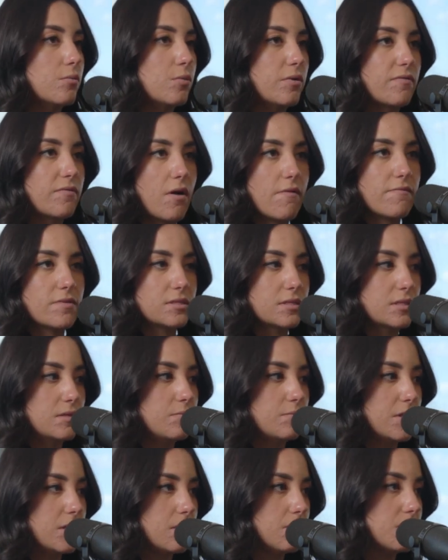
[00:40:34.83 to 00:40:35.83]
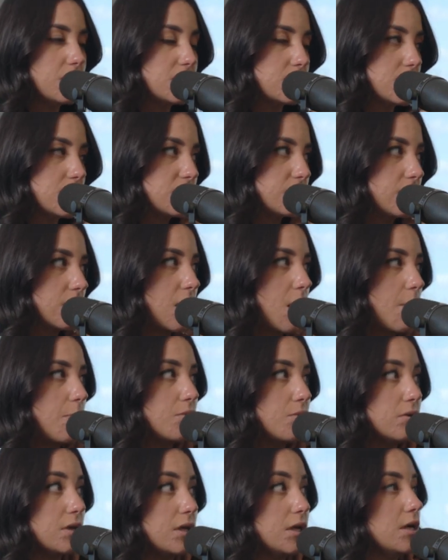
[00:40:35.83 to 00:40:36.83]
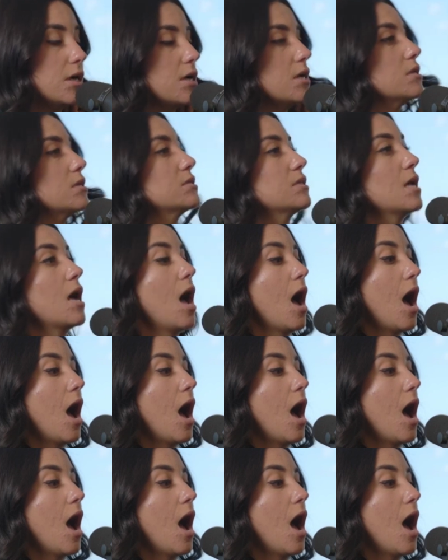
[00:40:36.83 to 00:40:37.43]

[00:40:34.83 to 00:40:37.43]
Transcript: We've obviously been in business for a couple of years.